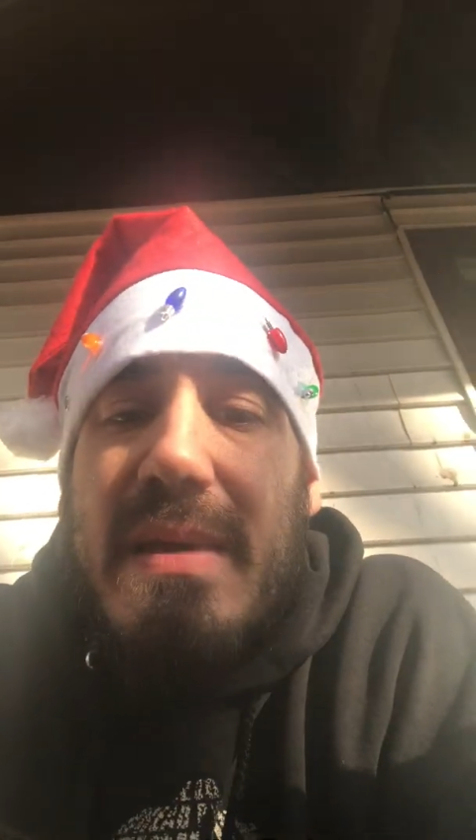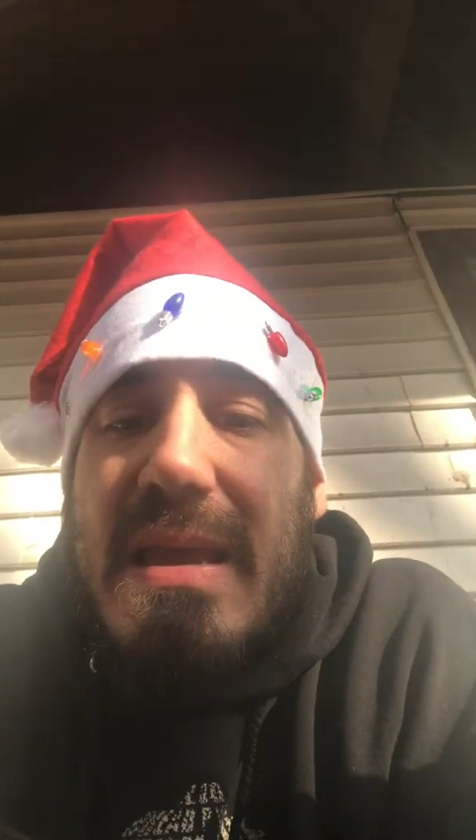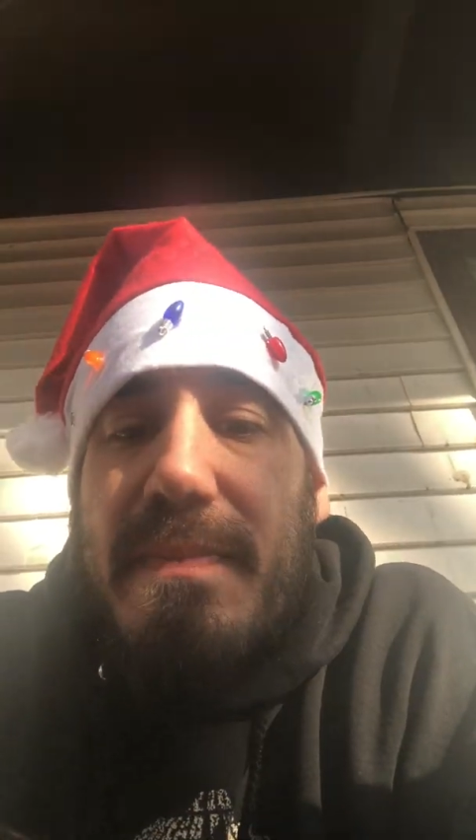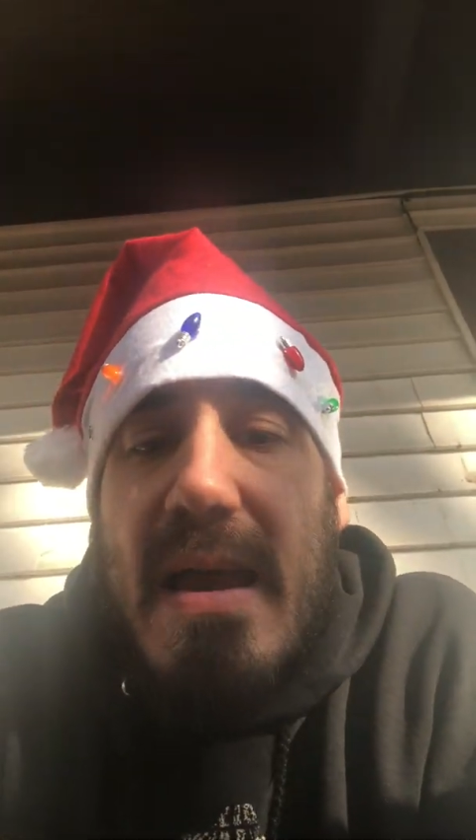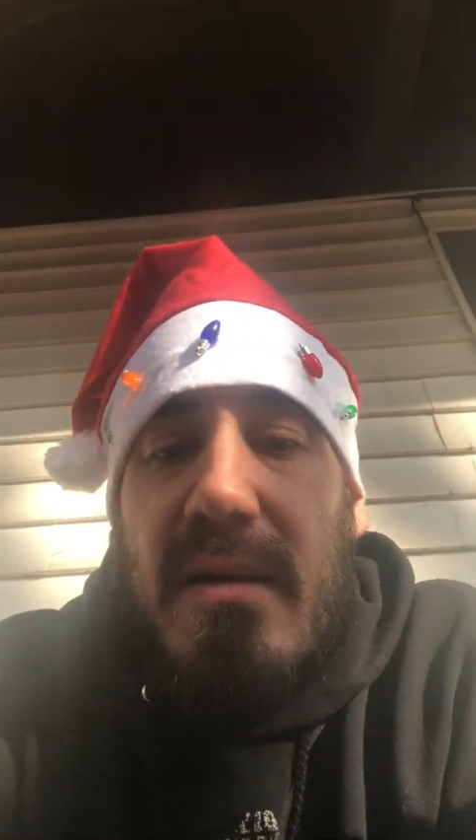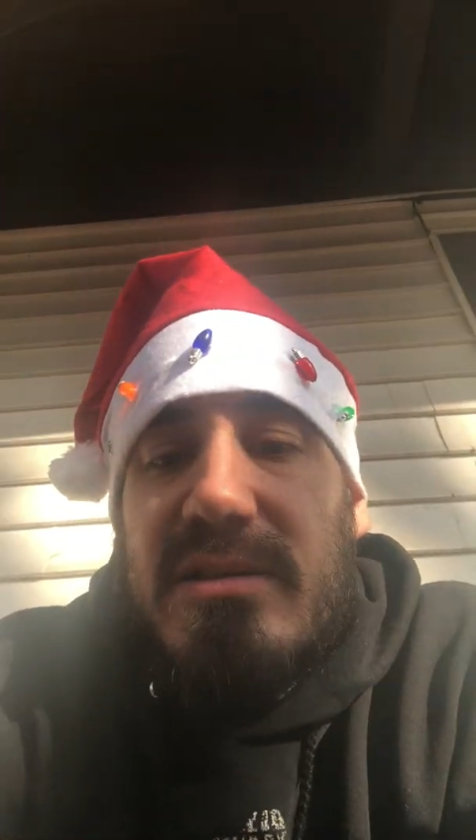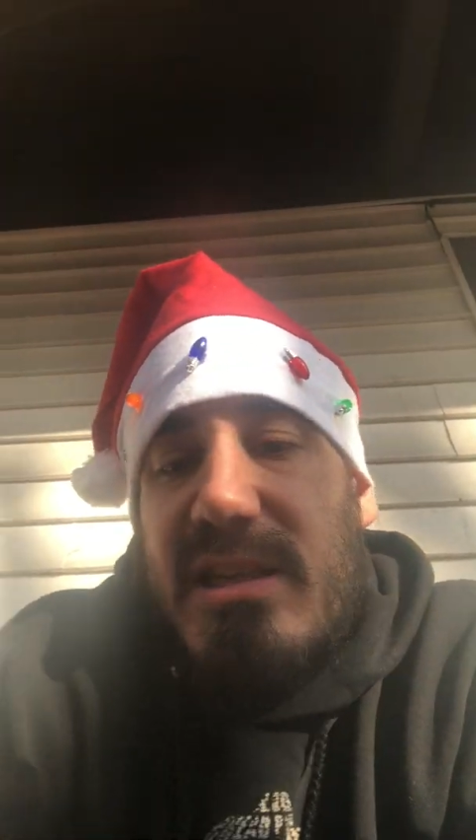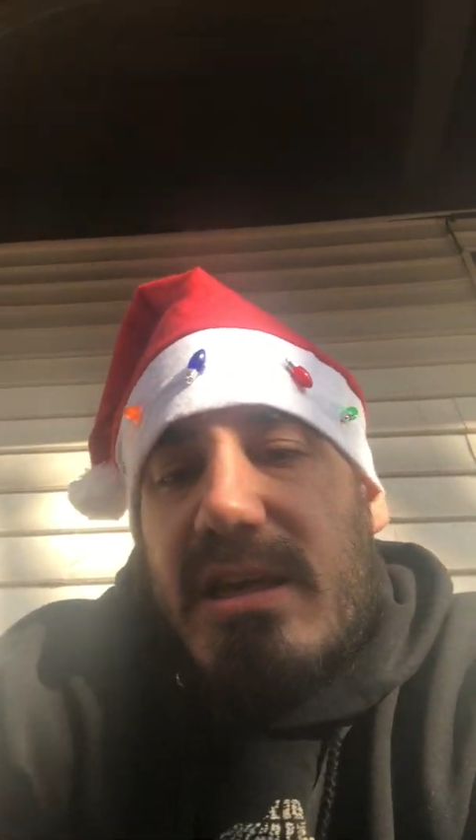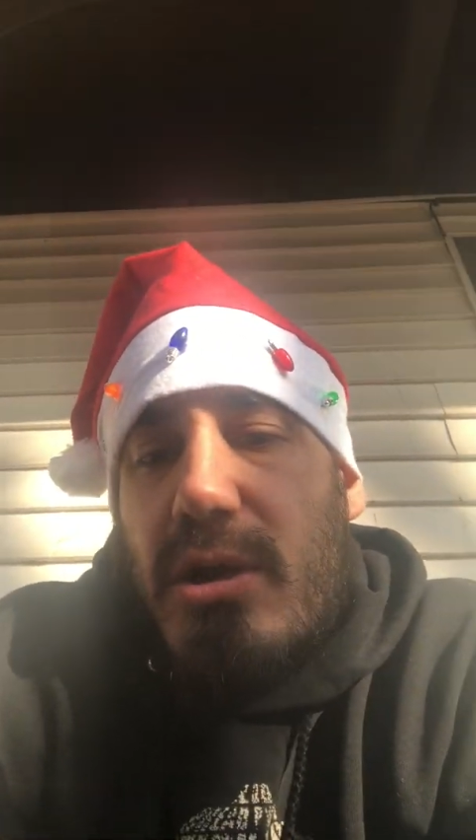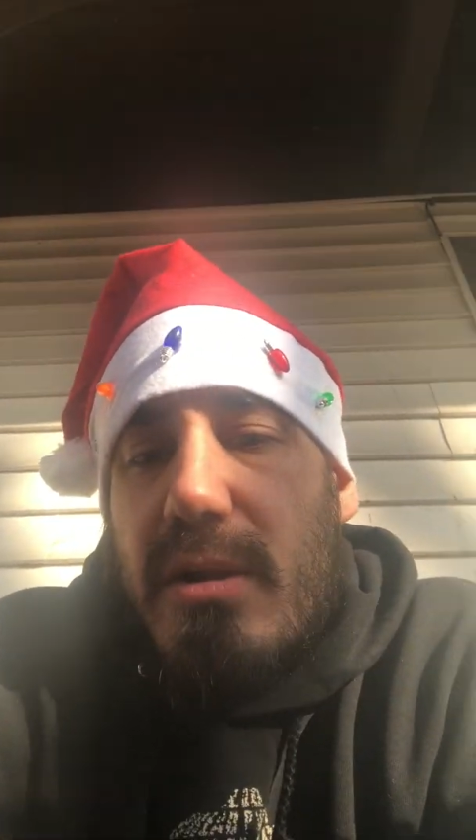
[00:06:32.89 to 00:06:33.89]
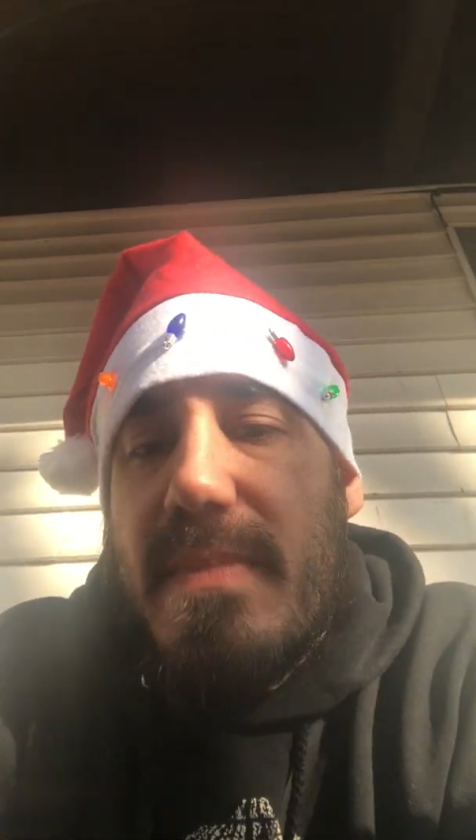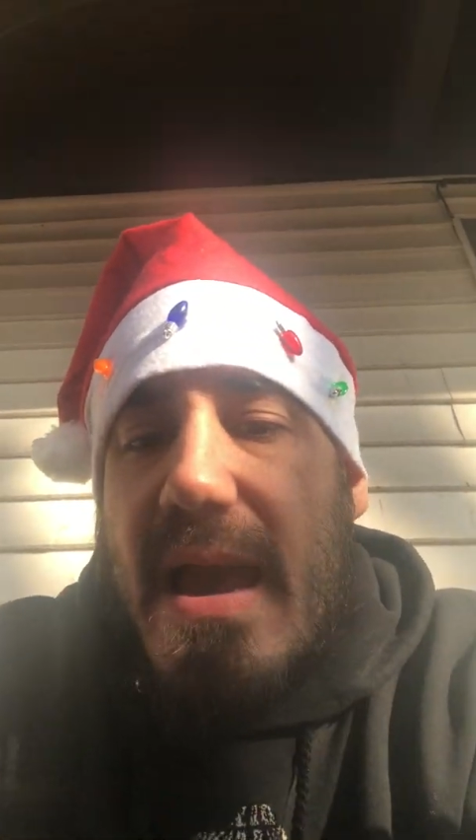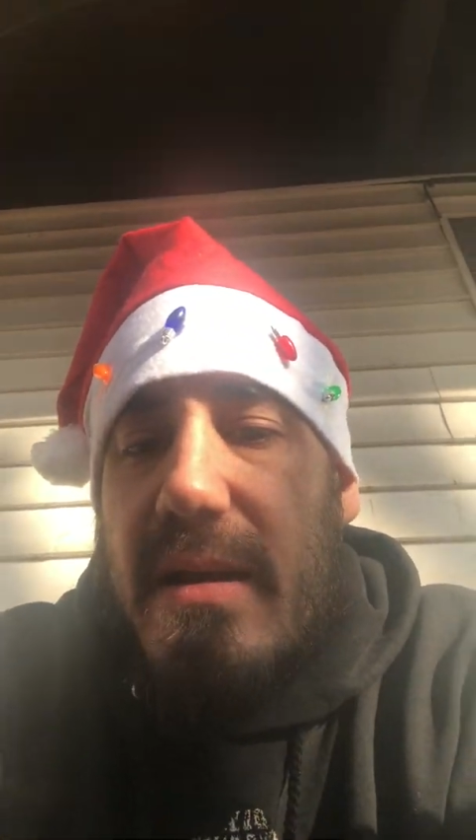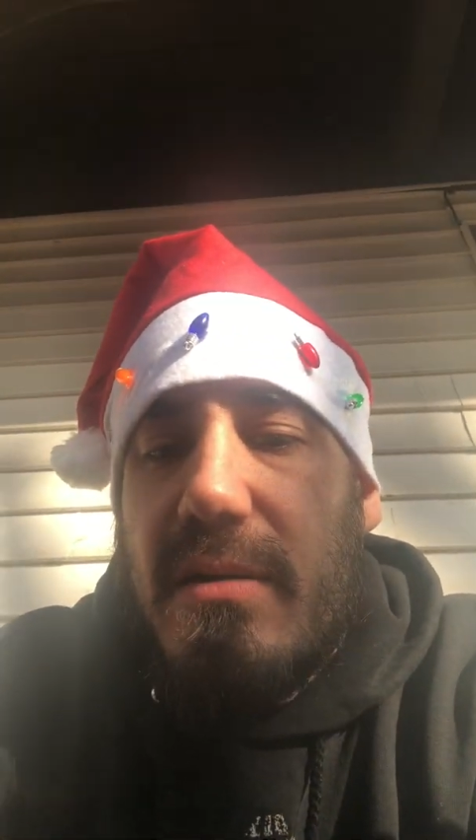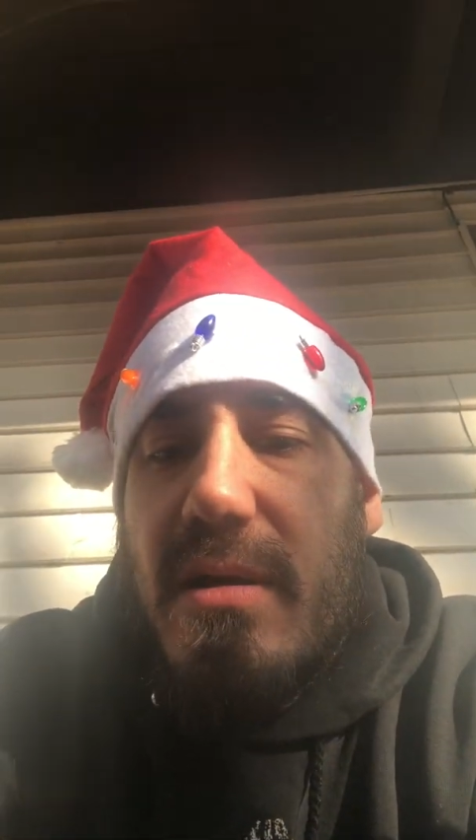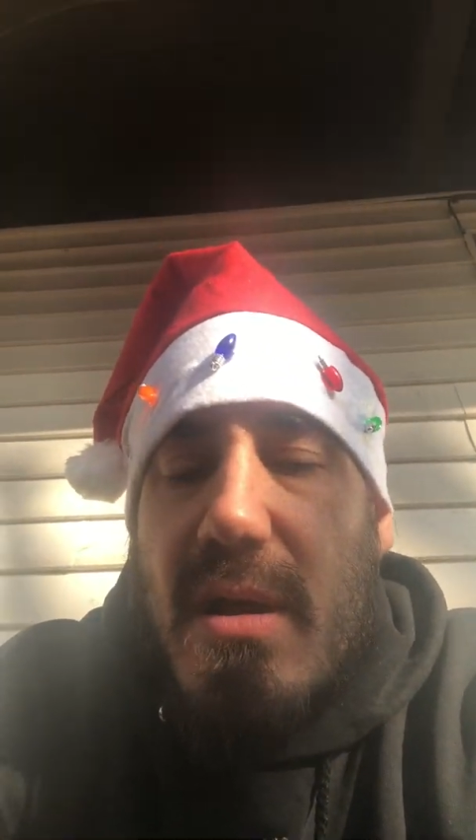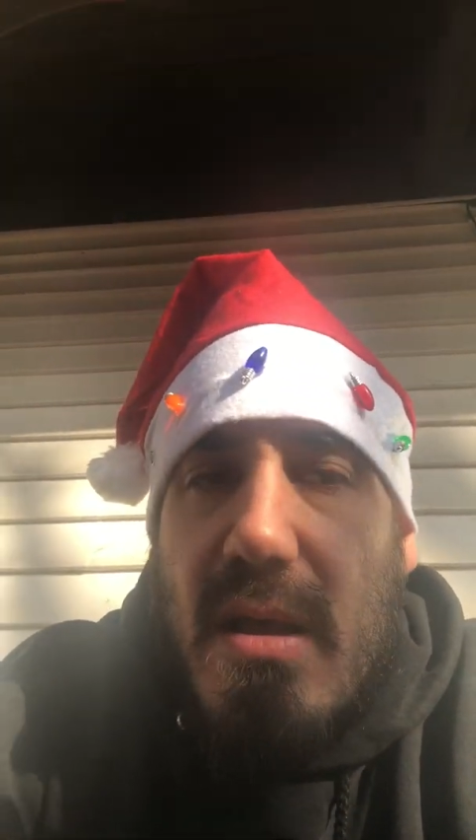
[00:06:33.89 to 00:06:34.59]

8 pounds. It could matter.